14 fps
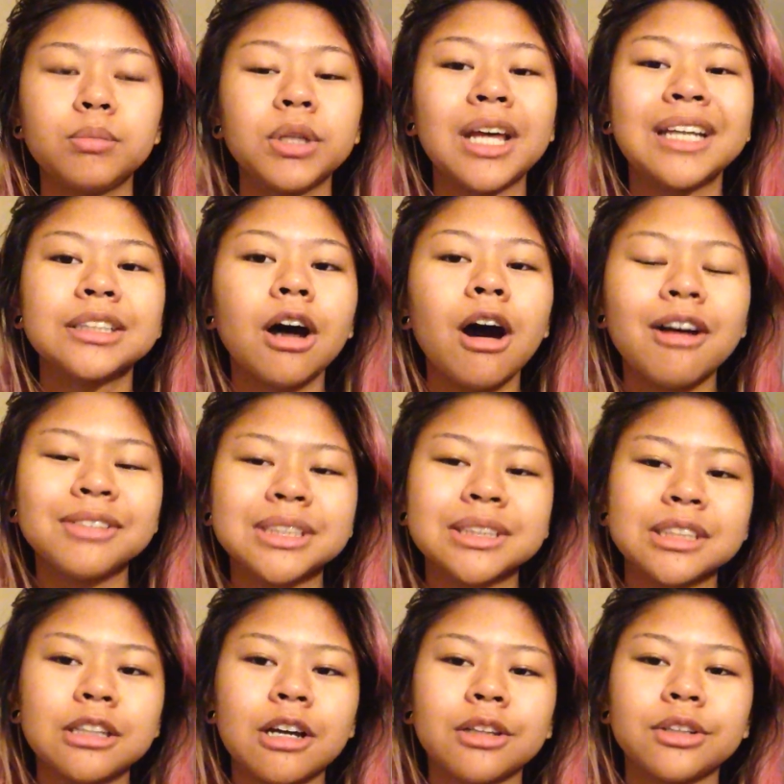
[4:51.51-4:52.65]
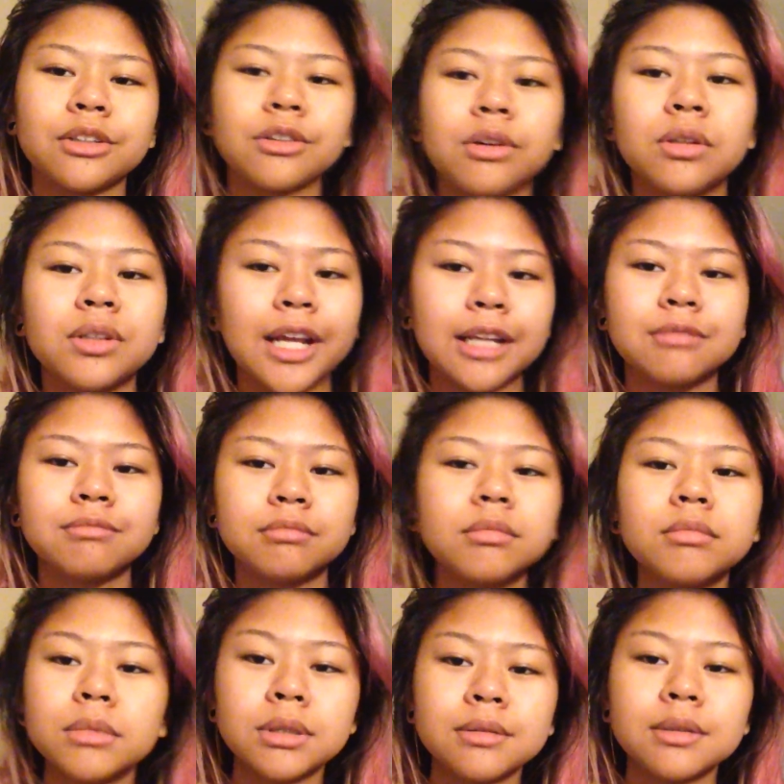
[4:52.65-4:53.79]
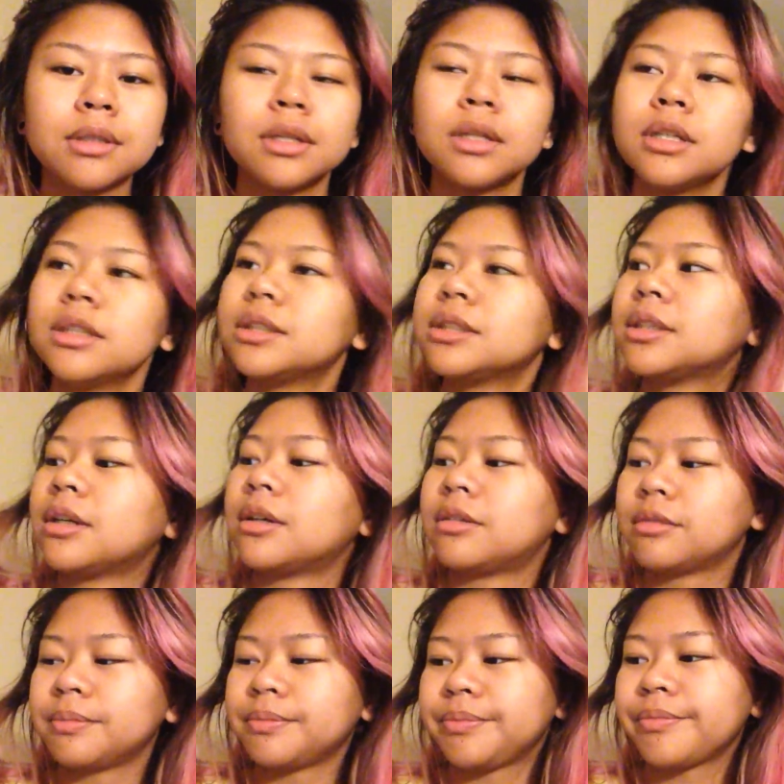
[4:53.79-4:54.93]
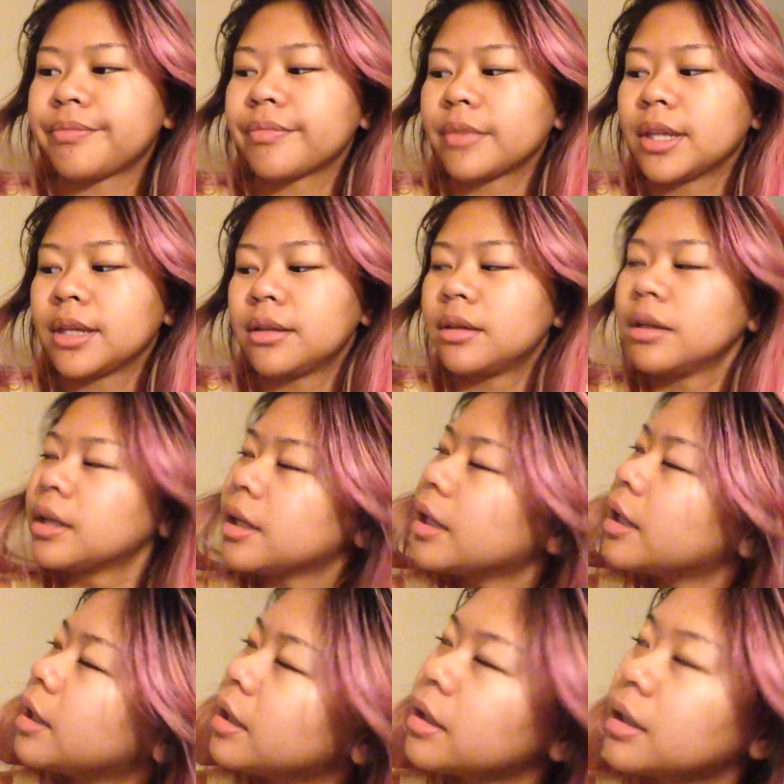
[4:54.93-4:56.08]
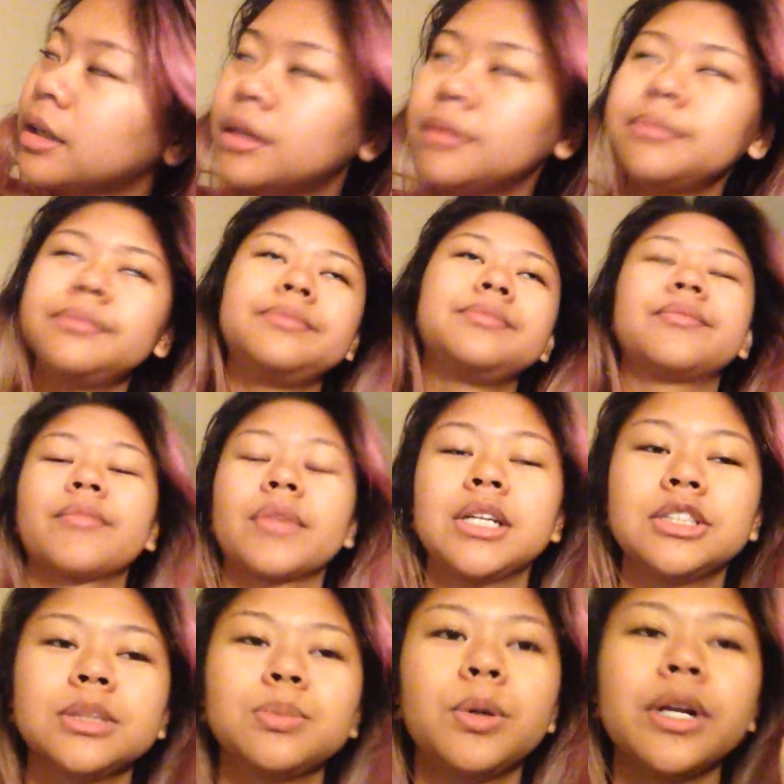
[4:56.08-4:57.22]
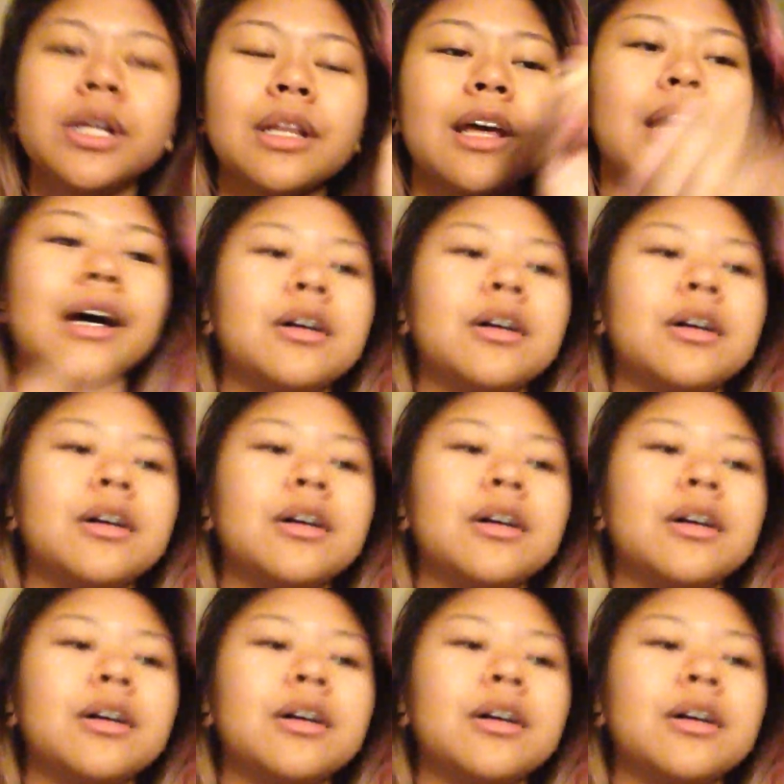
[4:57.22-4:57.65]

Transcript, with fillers: But that's obviously not their goal. Like, so, um, just pointing that